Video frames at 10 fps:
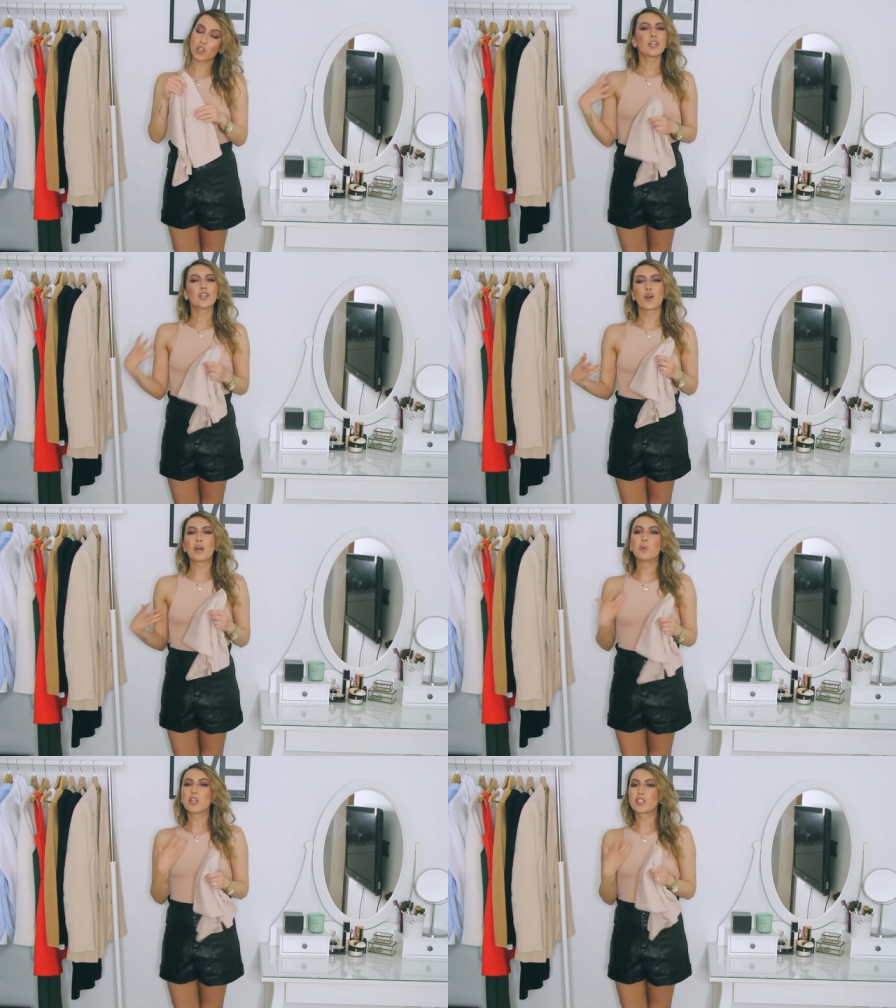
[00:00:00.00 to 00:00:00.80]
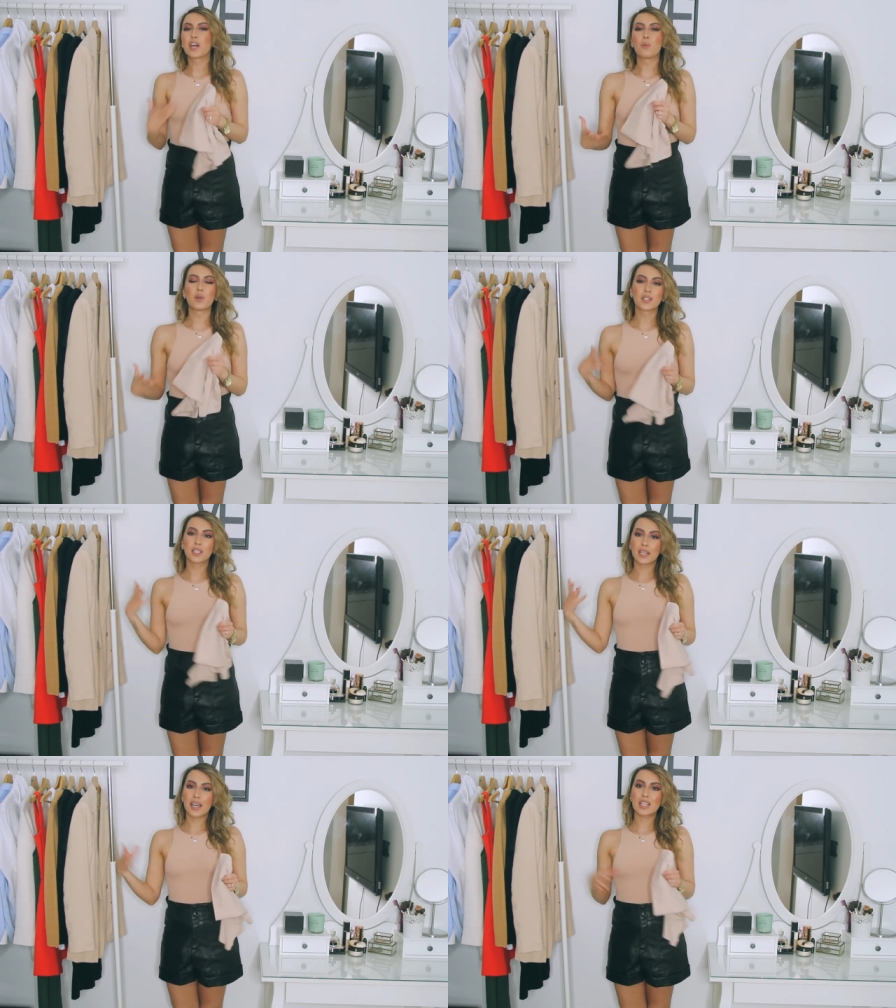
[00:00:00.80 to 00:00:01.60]
You know, I wish that wasn't
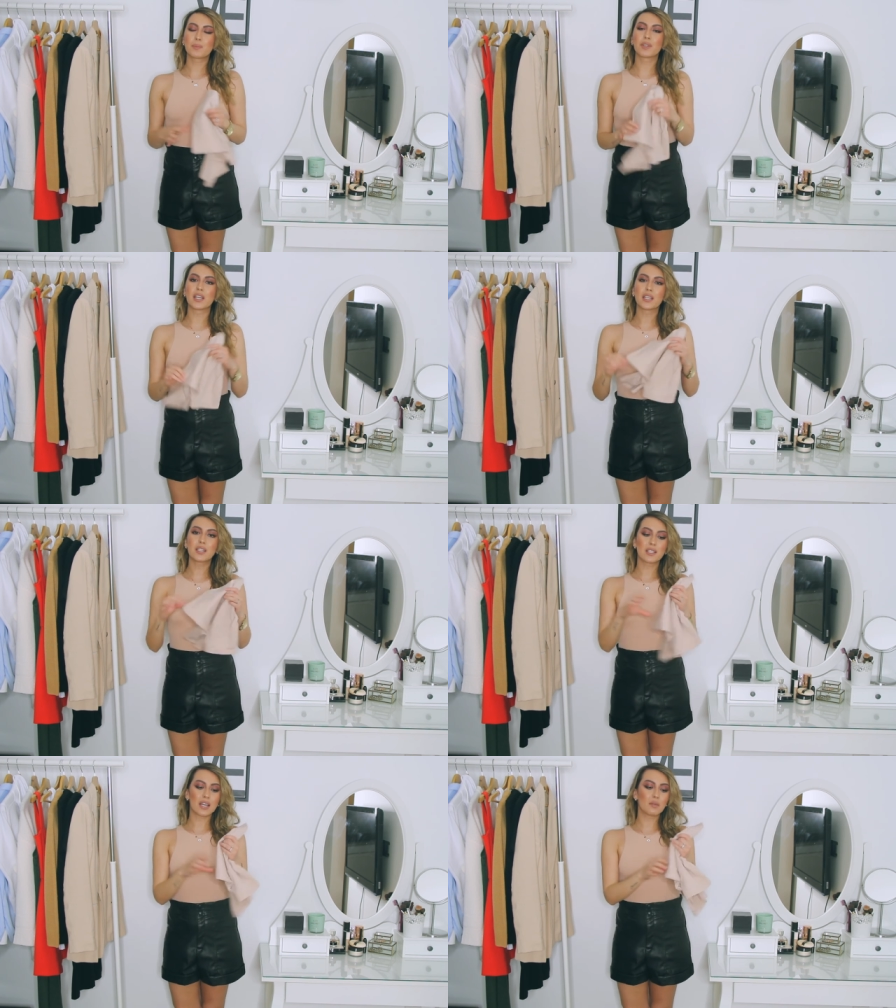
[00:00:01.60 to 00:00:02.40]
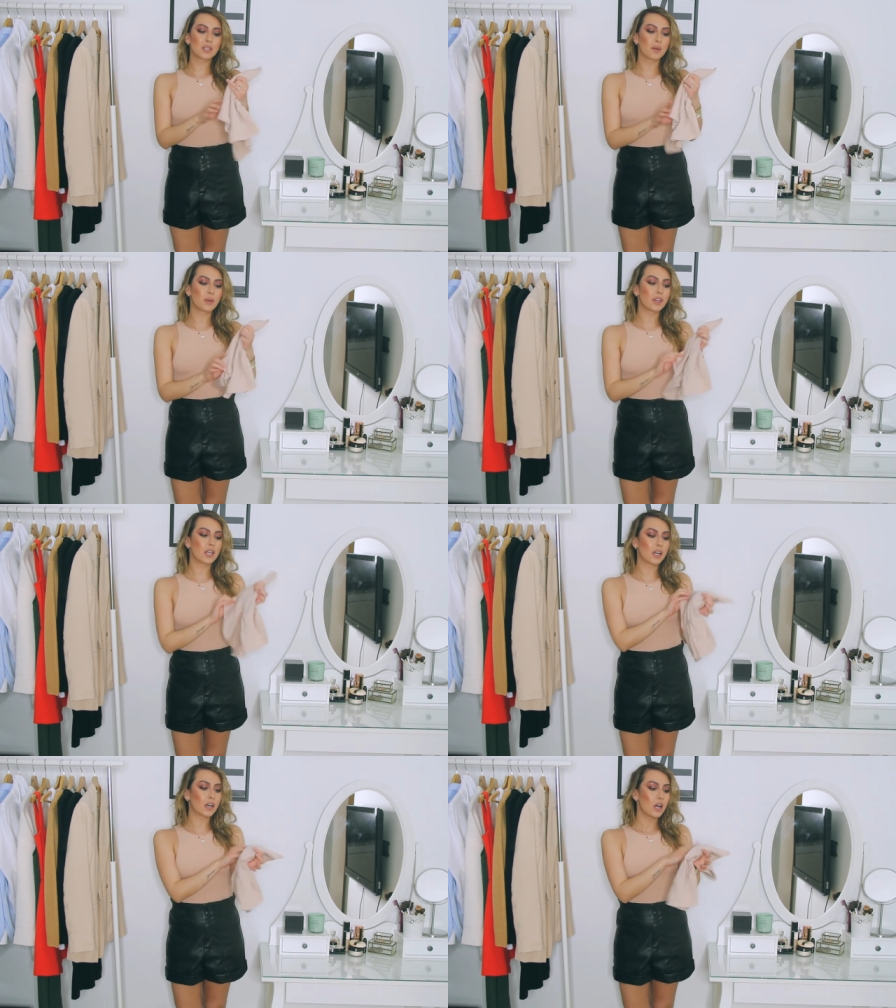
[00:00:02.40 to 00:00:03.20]
the case, but then at the same time, I
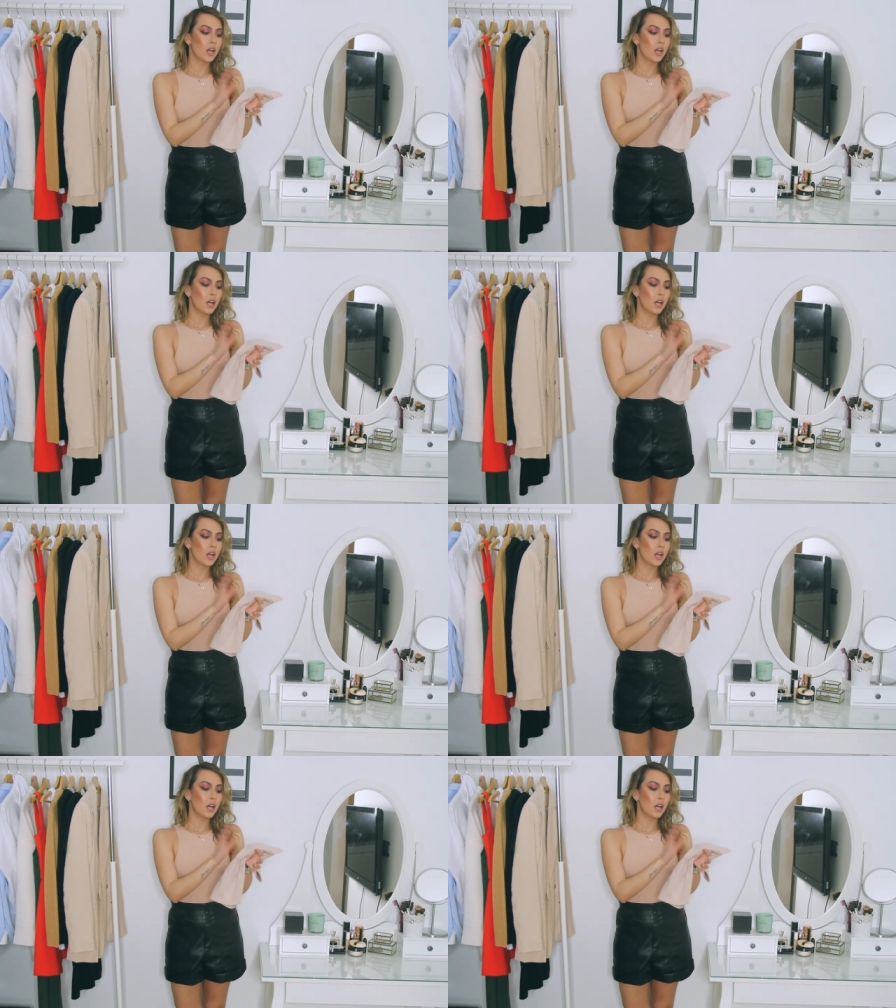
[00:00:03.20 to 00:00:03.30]
think